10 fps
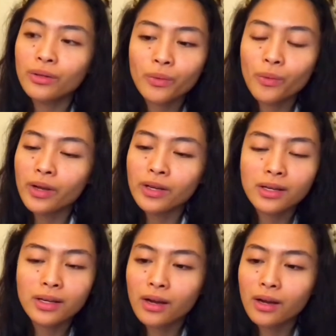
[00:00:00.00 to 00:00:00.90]
what
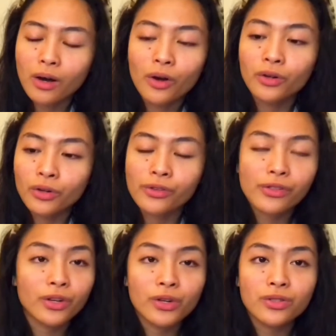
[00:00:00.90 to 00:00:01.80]
on earth are
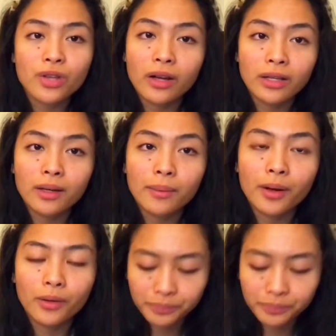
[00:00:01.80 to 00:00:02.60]
you talking about?